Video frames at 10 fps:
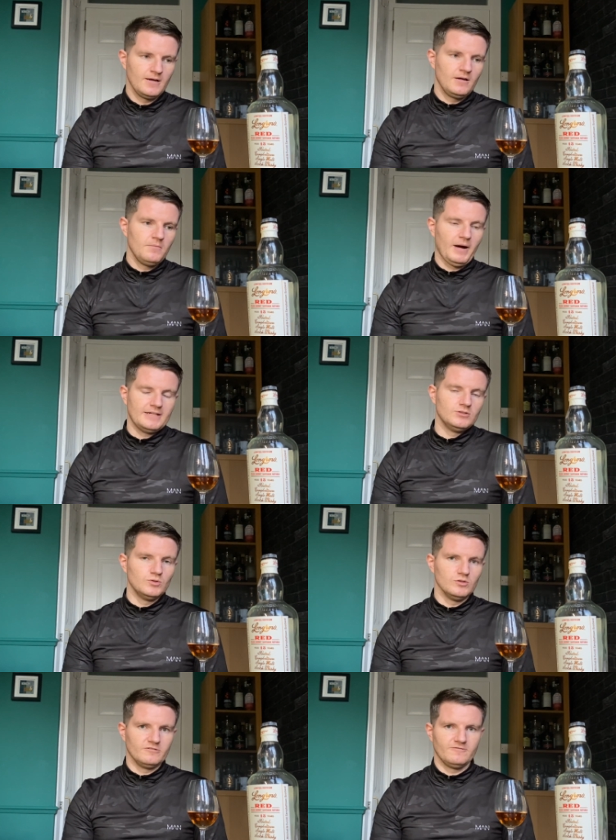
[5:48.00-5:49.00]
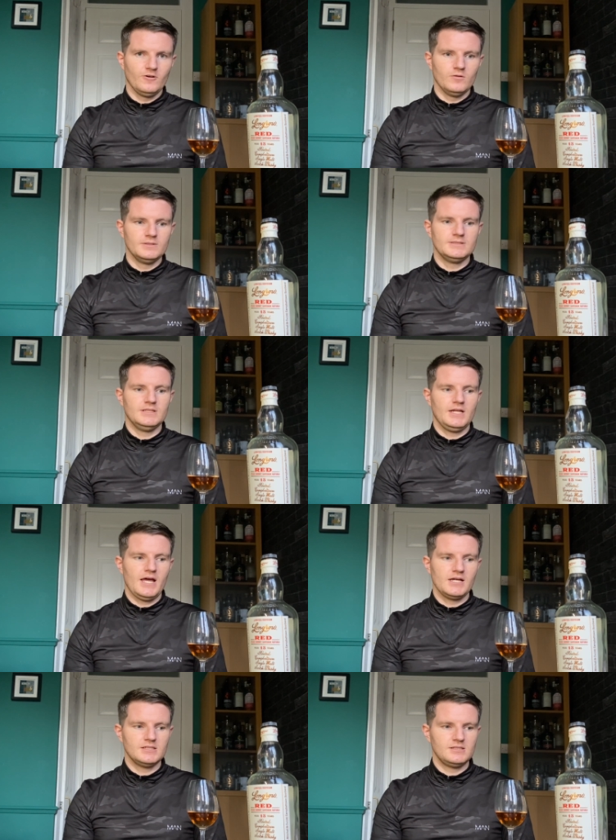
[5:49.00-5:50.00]
but I do look forward to the
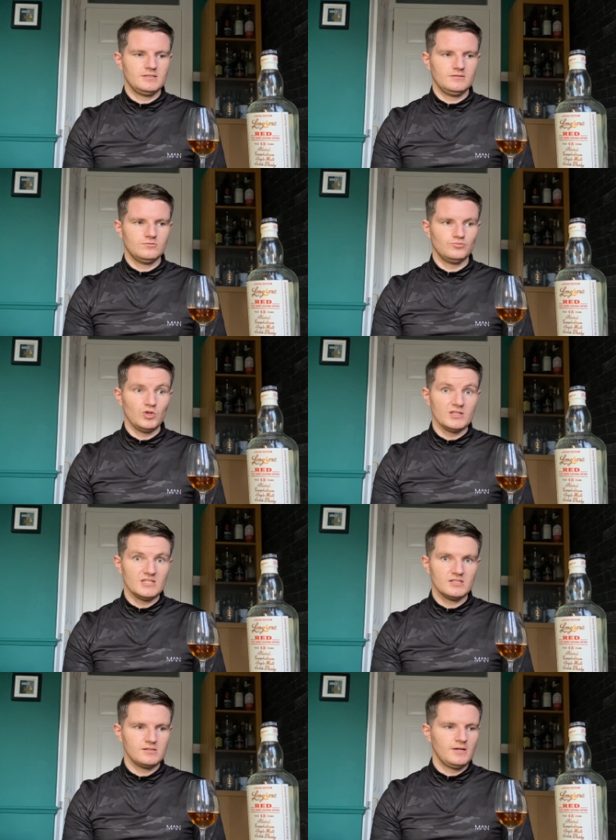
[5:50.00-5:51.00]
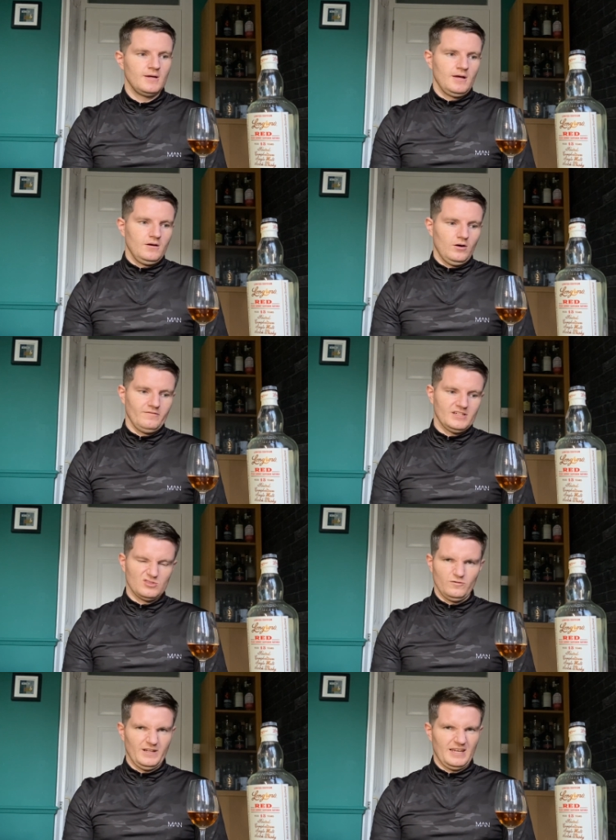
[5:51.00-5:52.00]
next release of this. I
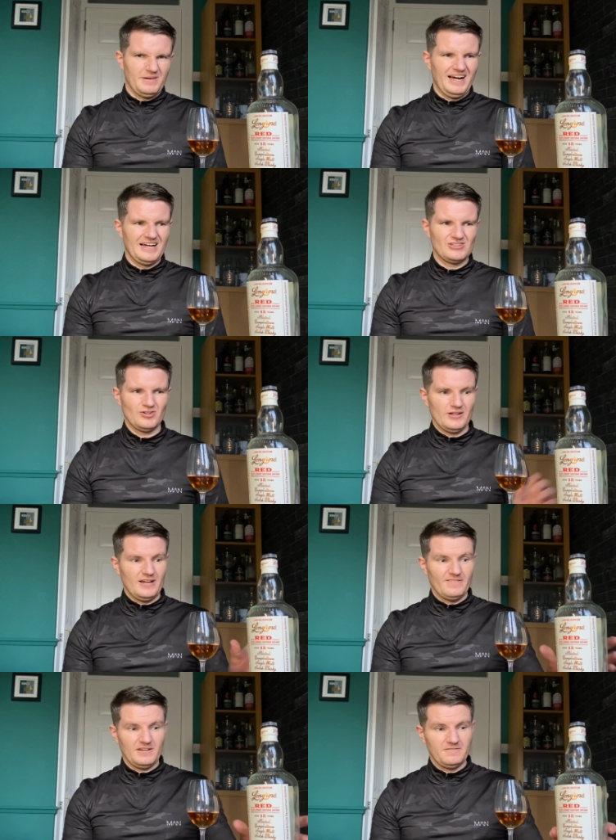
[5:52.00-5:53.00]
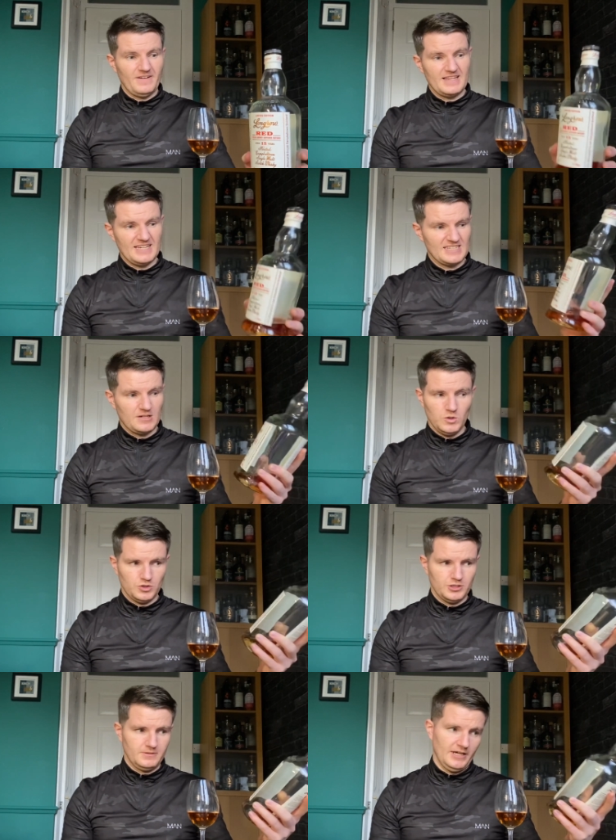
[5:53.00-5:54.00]
don't think I get my hands on it. And if I could find this in
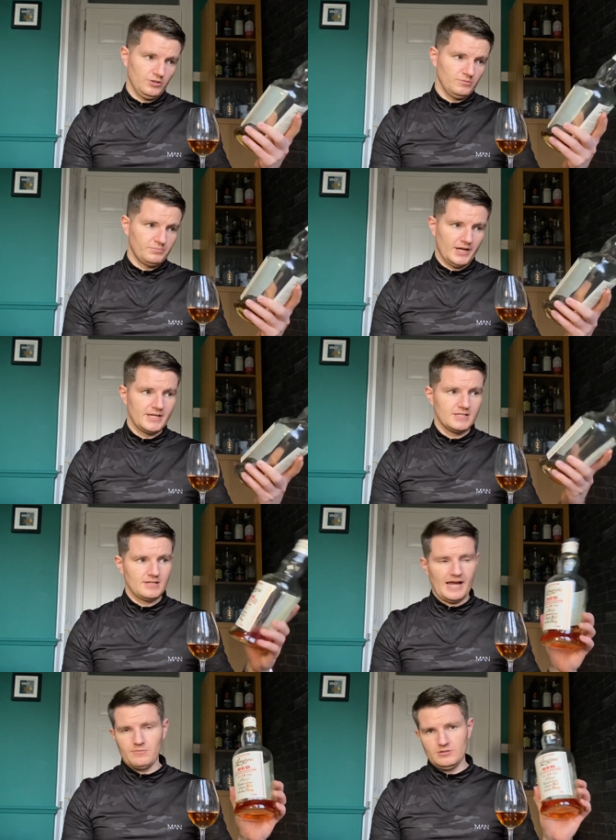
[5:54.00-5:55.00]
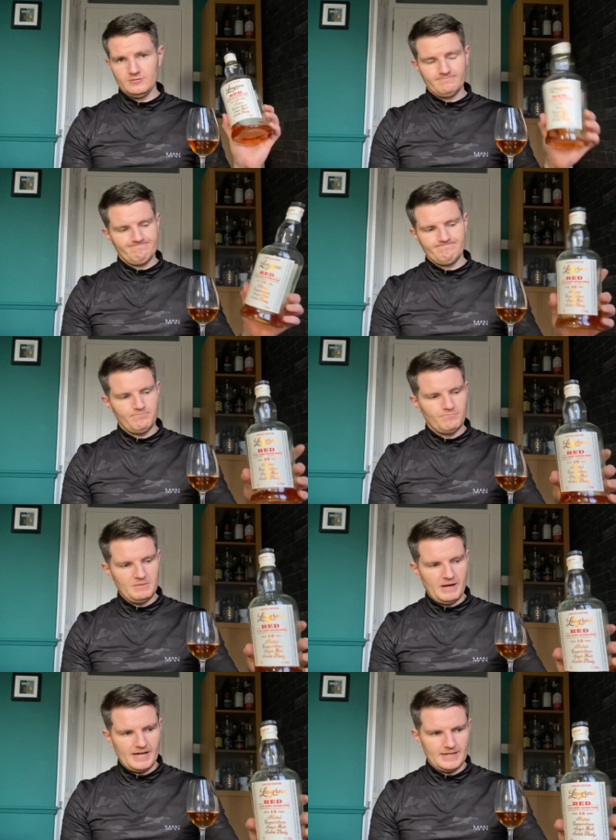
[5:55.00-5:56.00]
auction at a good price, I would be
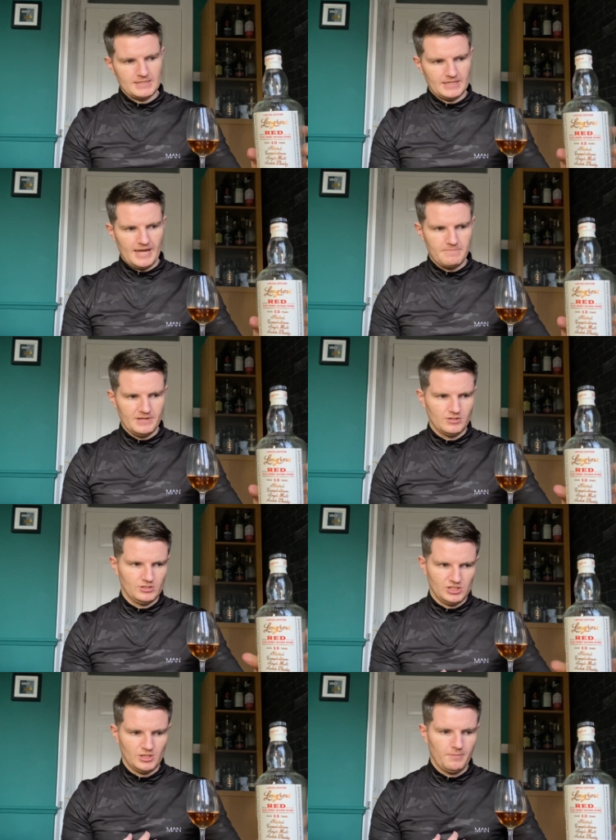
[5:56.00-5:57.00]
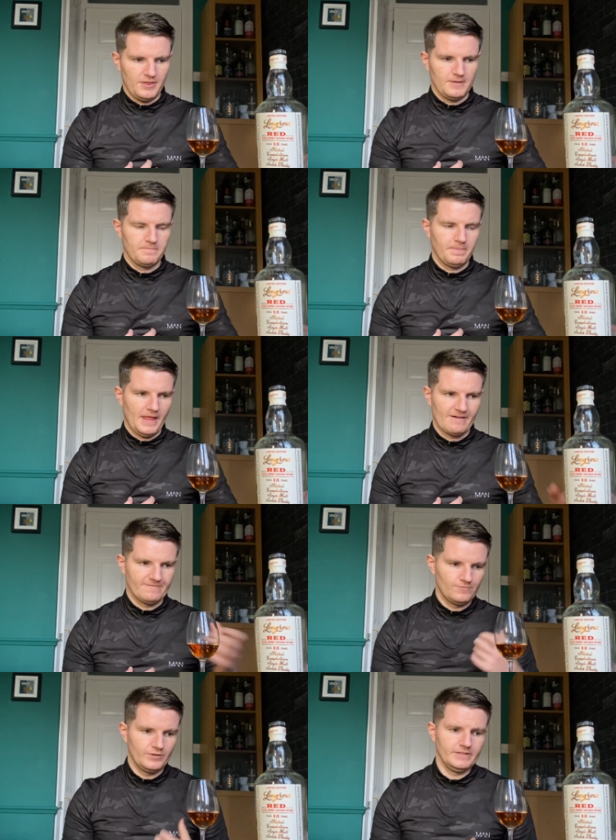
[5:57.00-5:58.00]
buying this again, because it's something I've
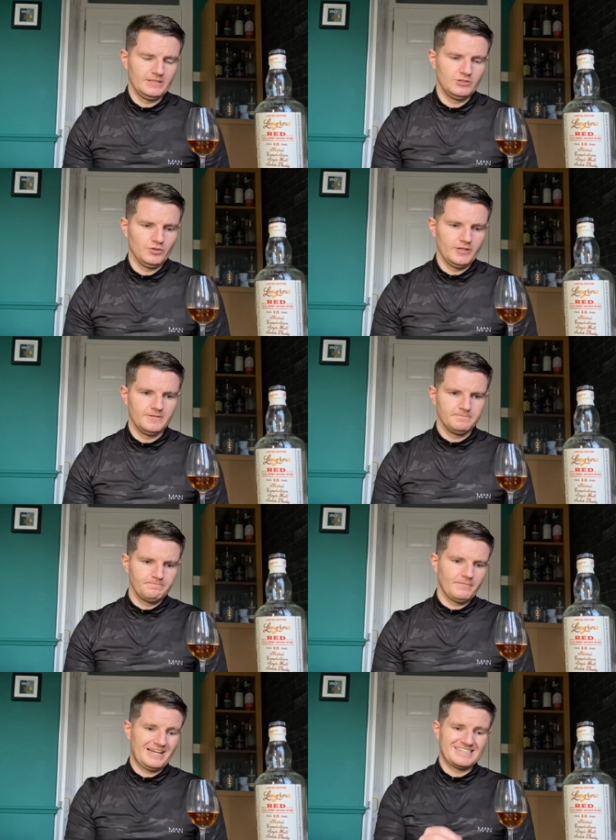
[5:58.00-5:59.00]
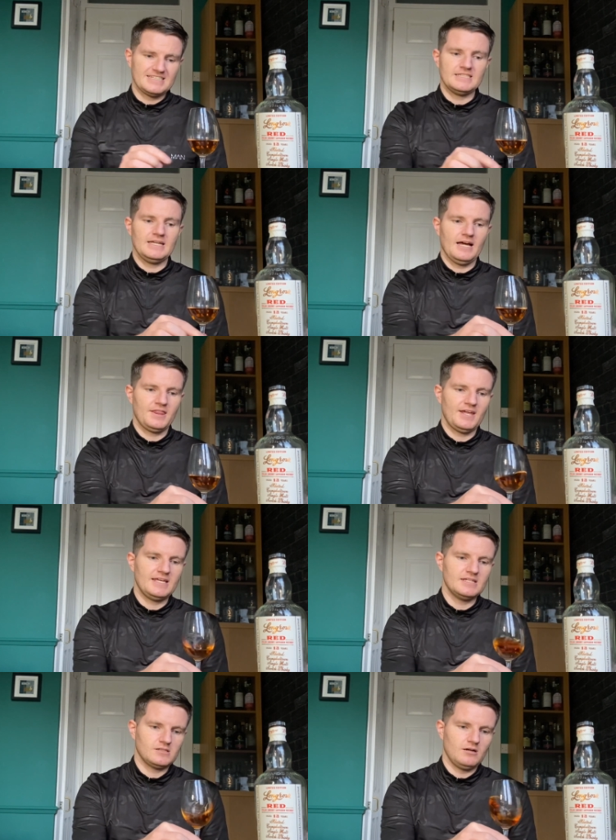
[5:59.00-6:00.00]
really enjoyed. And as I say, I think
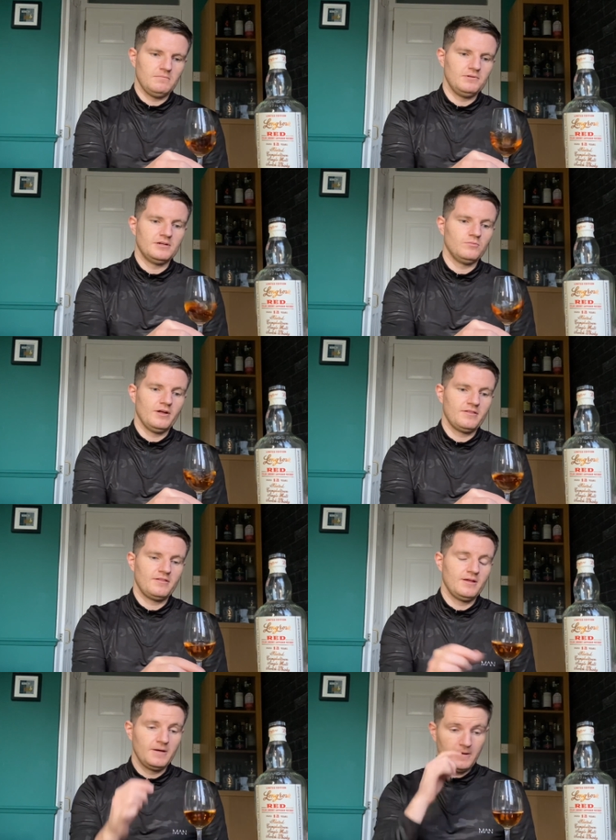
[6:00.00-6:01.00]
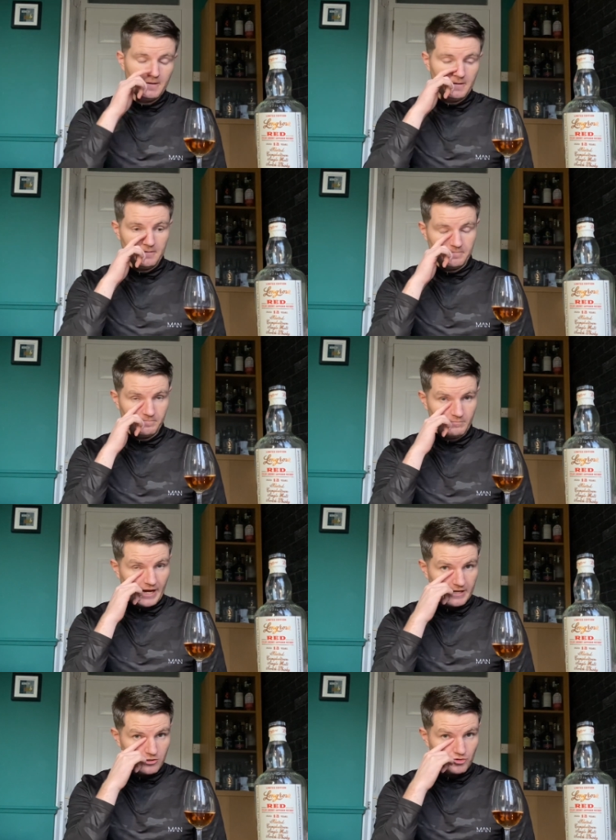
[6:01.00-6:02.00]
it's up there with
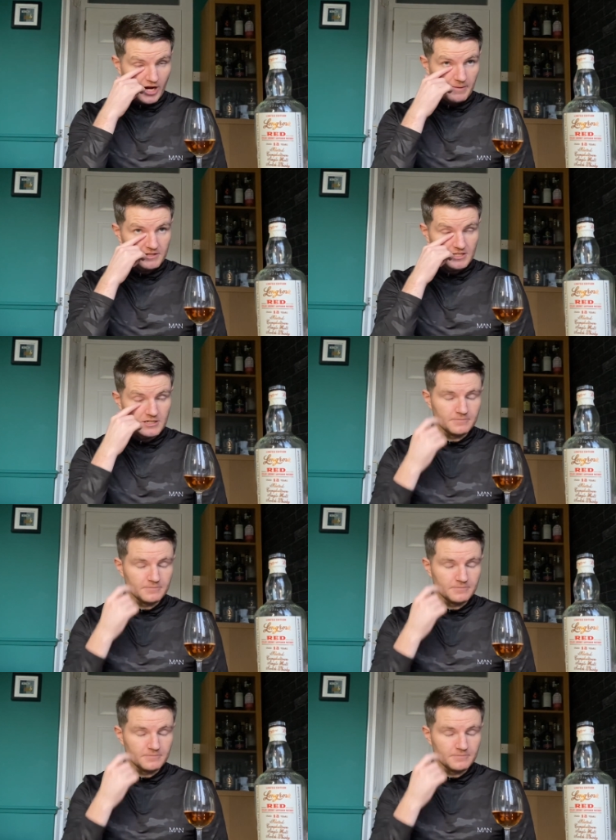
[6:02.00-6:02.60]
my dram of the year.